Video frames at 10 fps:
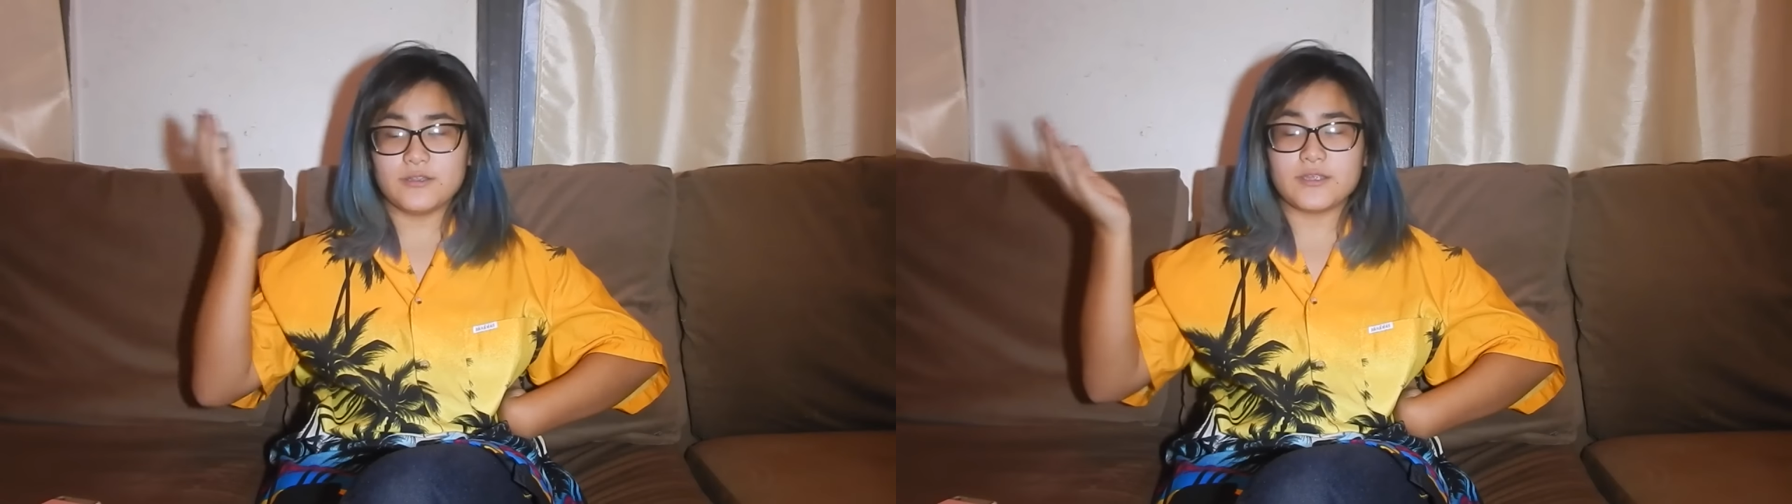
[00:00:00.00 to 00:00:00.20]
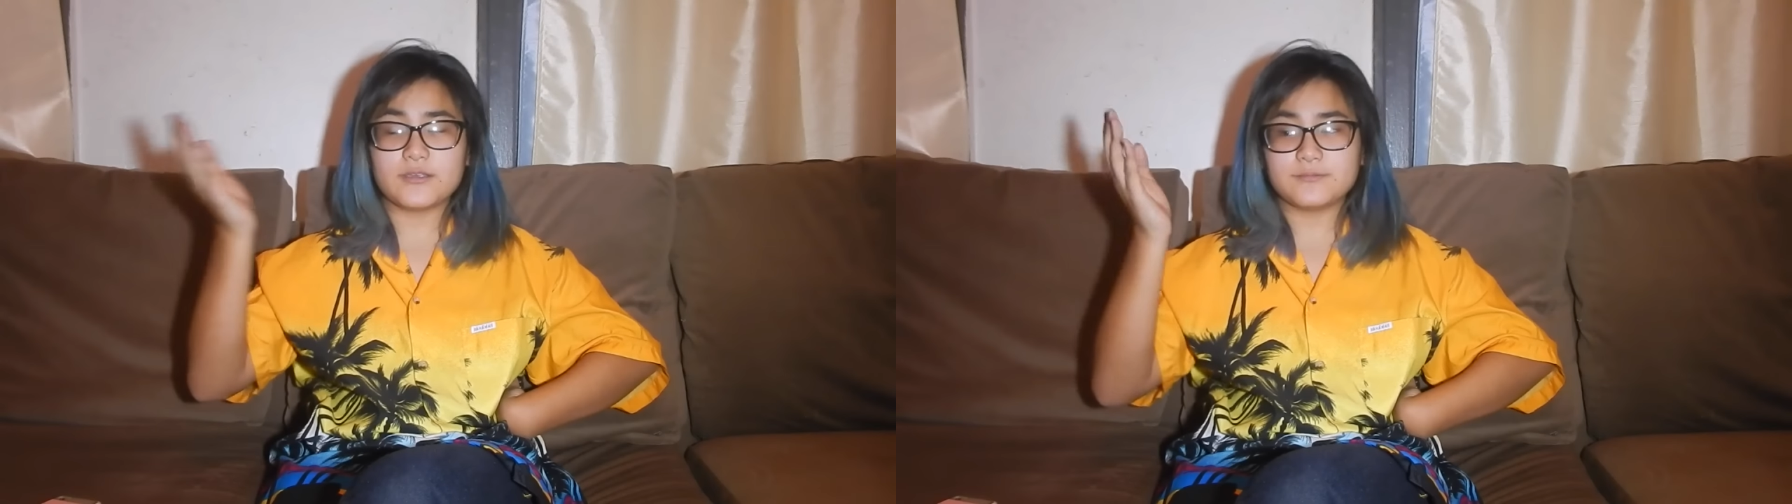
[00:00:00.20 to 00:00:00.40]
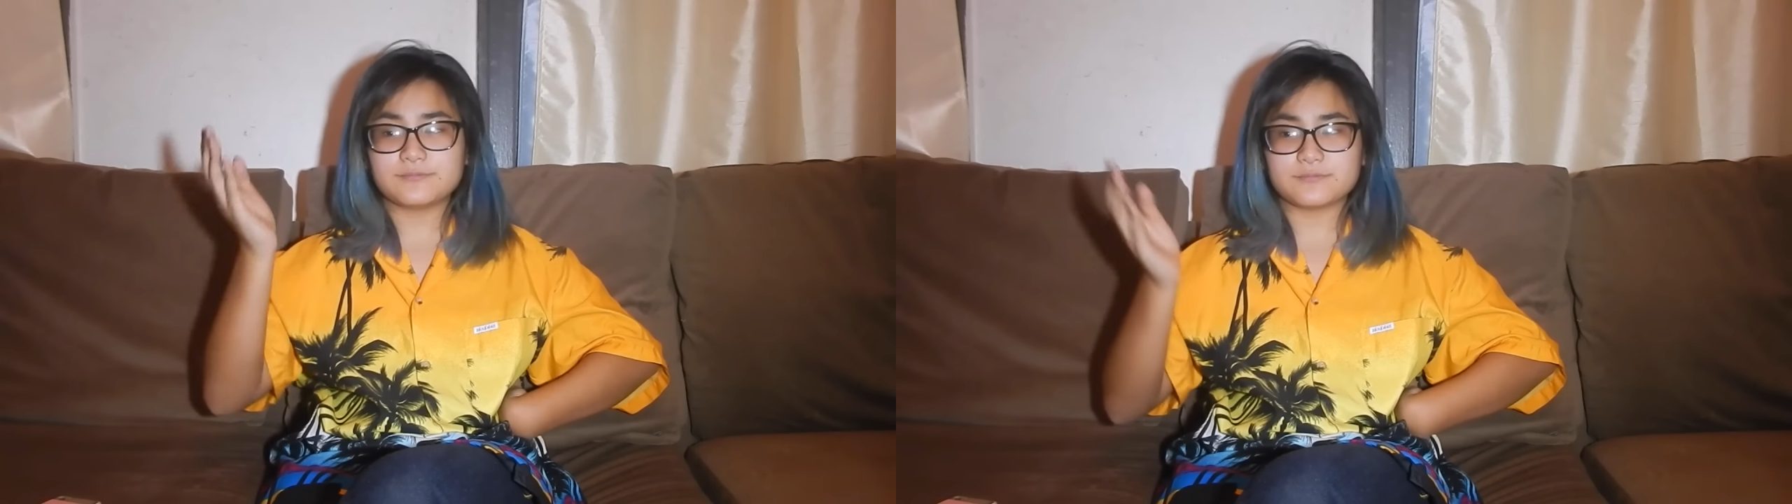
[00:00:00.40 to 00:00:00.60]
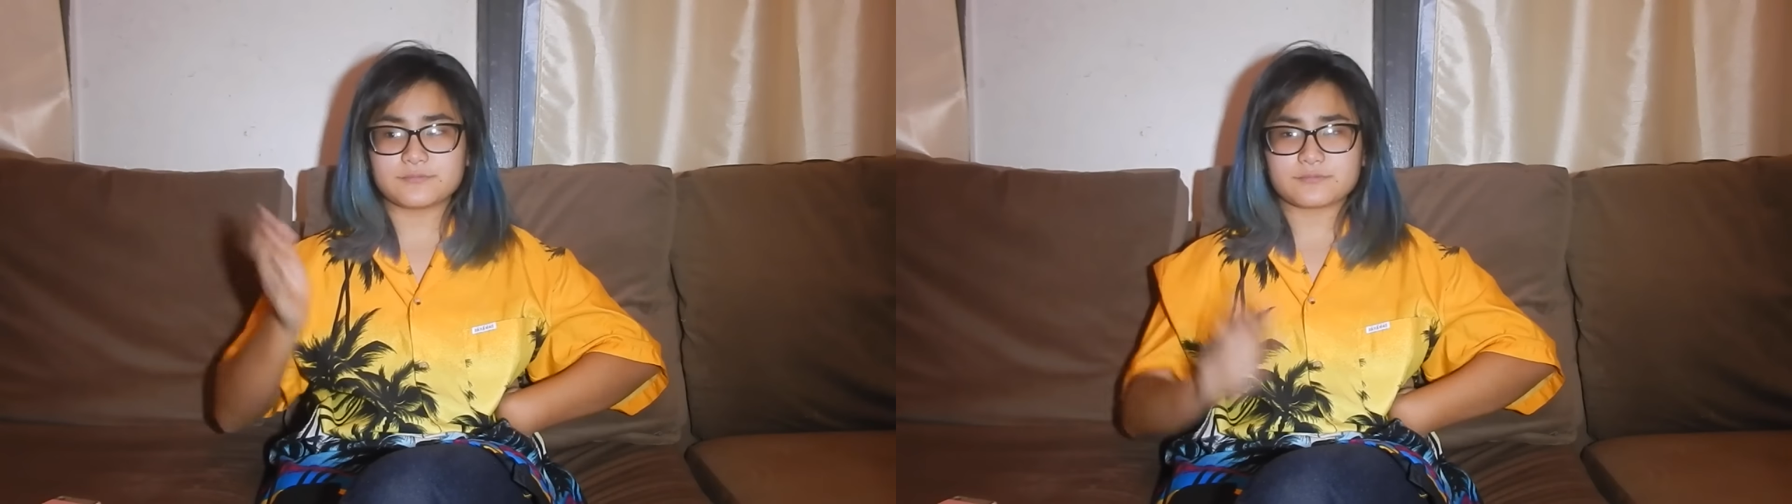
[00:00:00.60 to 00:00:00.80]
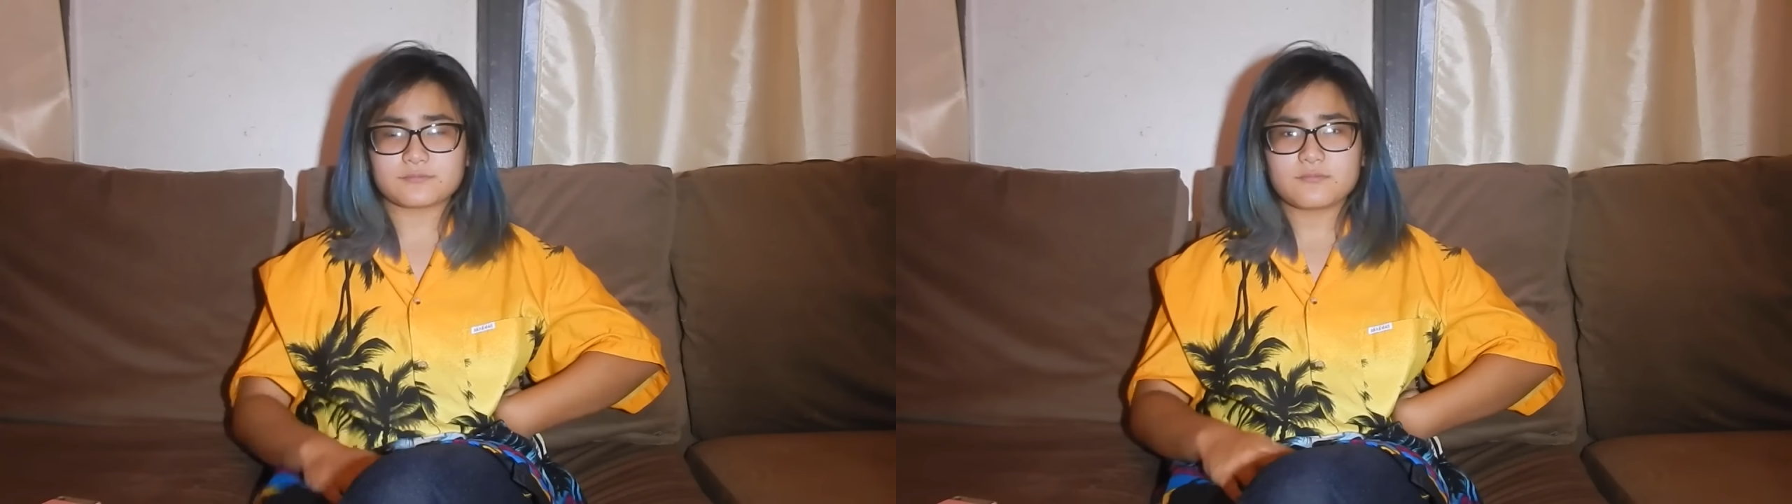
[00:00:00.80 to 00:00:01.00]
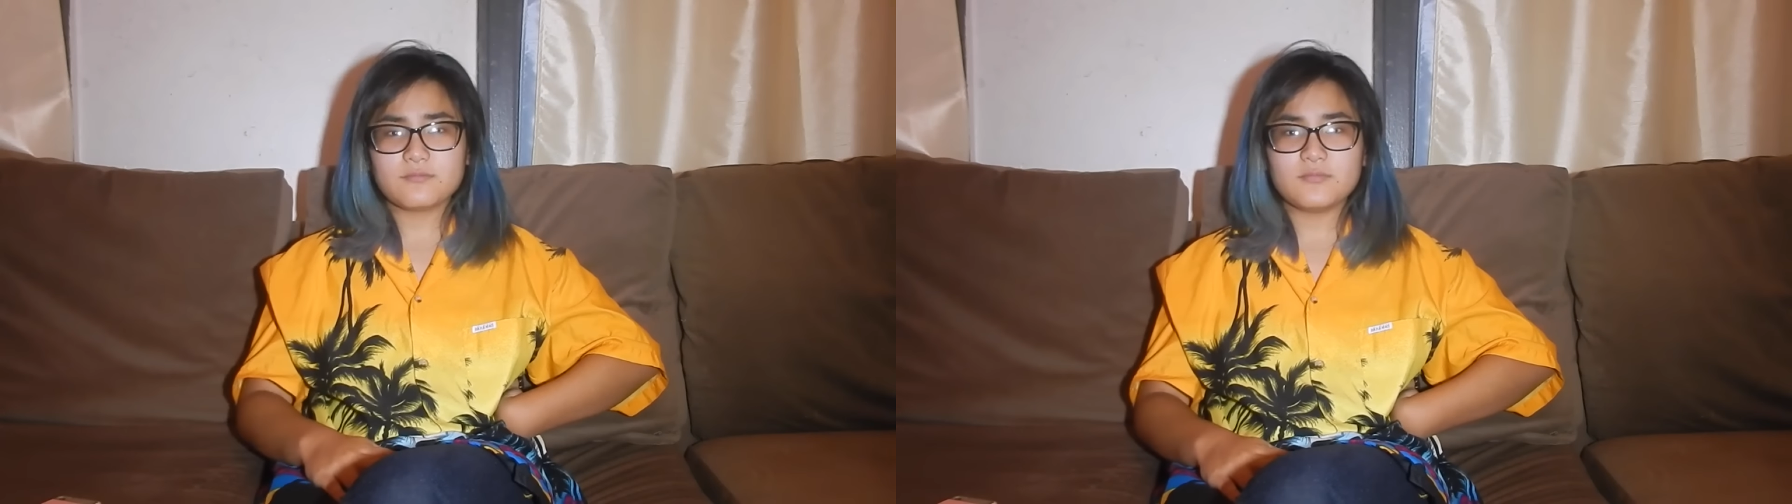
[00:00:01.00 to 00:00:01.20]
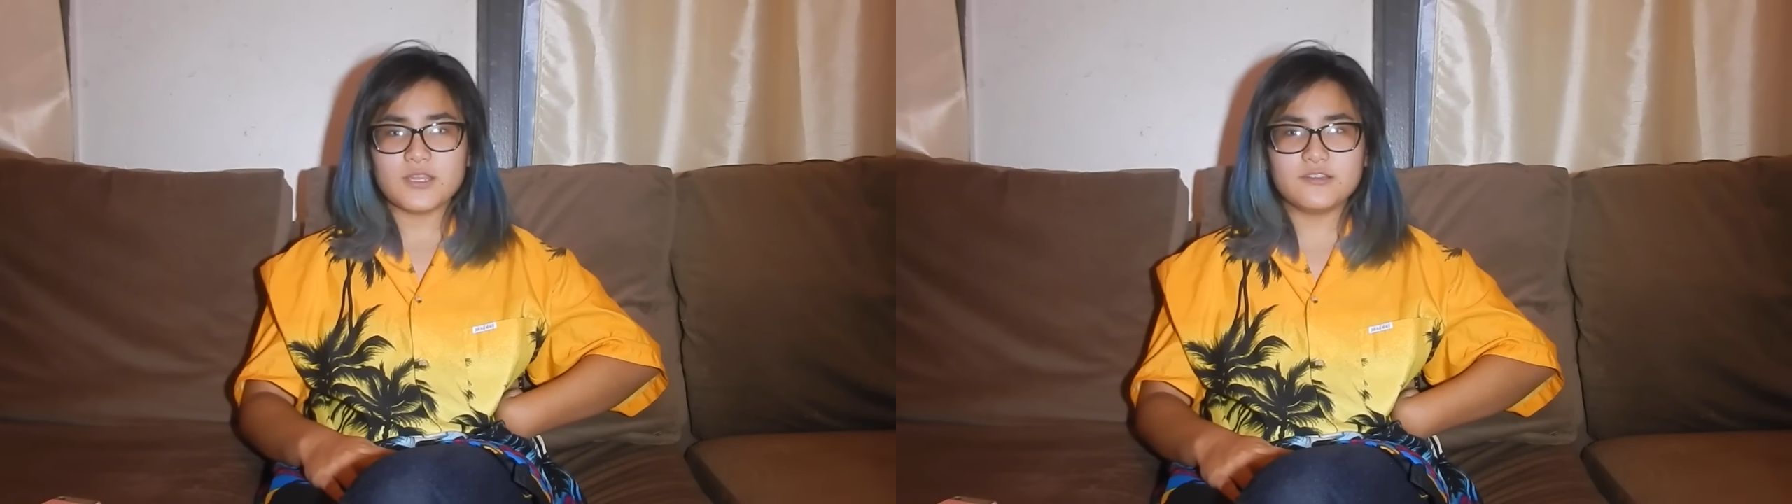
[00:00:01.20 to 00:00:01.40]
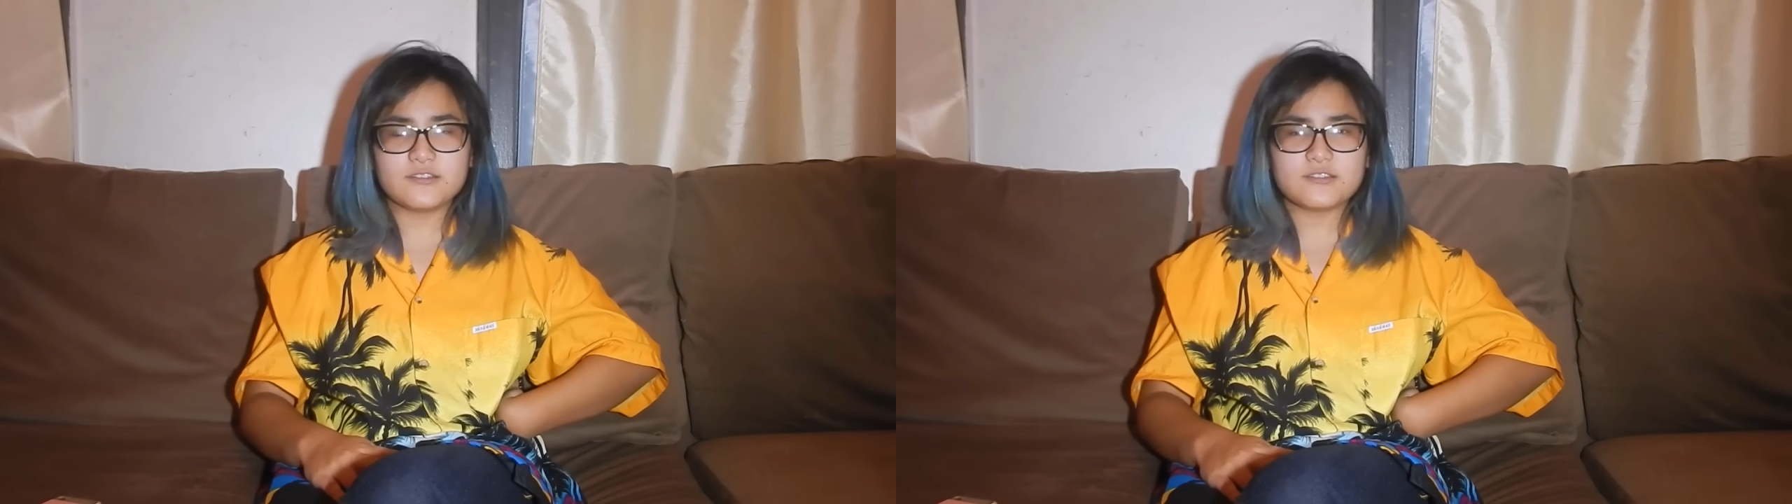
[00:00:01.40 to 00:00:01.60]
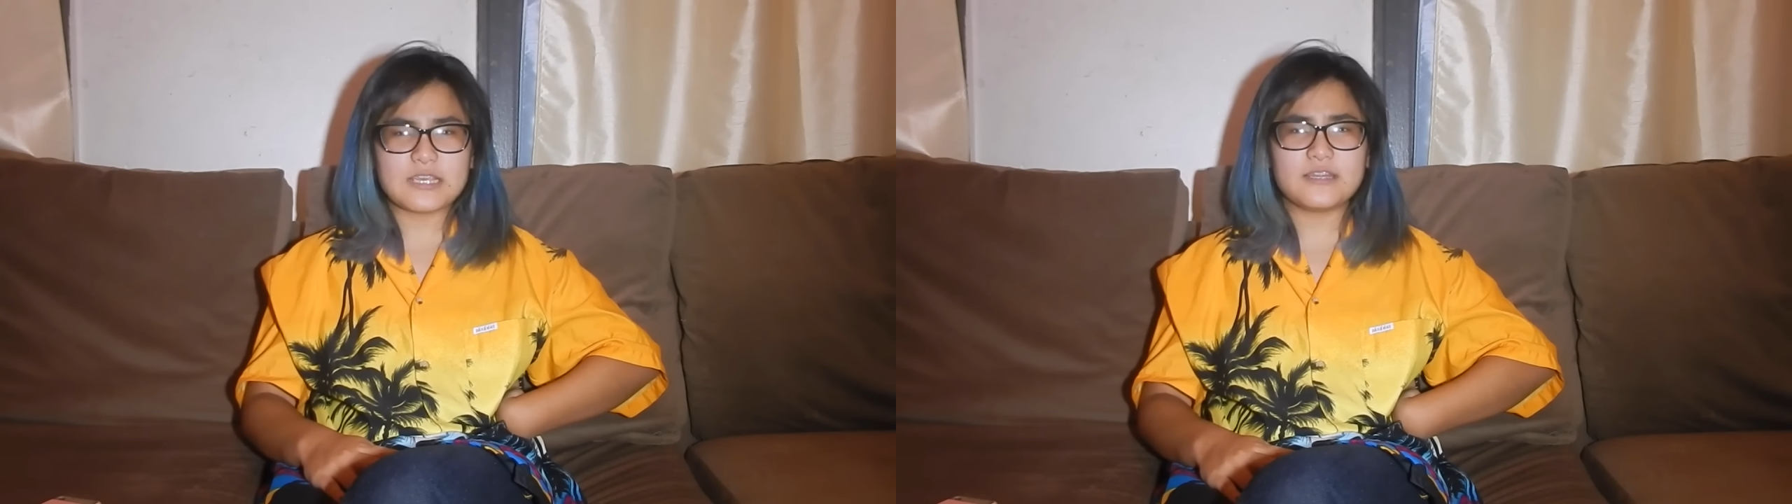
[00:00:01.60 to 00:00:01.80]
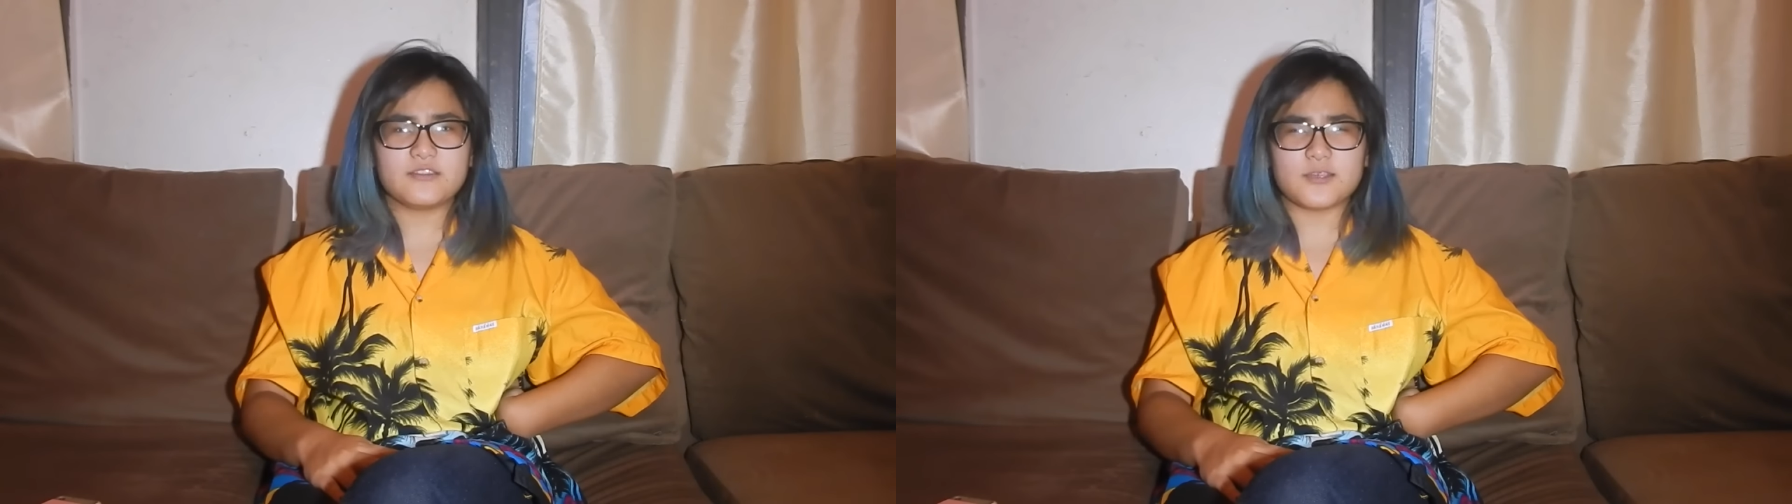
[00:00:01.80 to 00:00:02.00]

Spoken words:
Like, it's just like the